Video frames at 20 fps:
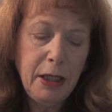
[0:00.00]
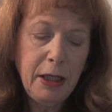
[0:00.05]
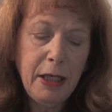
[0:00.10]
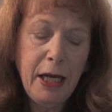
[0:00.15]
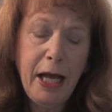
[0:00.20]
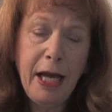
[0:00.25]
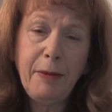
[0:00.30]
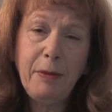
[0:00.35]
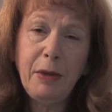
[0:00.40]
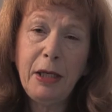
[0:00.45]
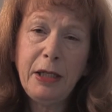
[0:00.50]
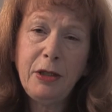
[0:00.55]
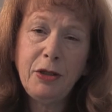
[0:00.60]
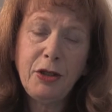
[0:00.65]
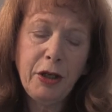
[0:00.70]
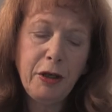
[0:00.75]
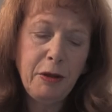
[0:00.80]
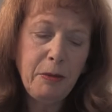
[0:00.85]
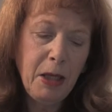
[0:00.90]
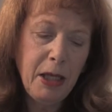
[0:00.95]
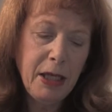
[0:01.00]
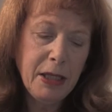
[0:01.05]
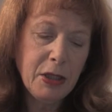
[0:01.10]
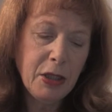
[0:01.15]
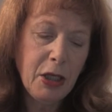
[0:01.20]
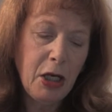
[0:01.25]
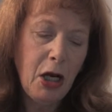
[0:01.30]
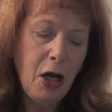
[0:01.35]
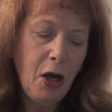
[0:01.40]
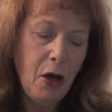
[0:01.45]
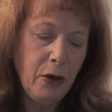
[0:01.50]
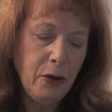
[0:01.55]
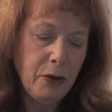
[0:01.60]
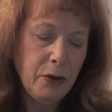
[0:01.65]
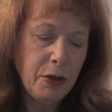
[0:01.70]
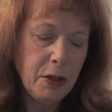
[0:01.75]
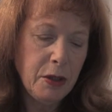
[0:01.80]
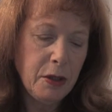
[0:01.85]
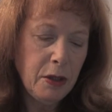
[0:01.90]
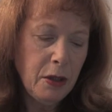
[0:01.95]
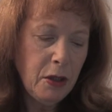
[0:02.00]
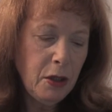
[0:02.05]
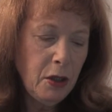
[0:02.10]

namely Jeremiah's clothes,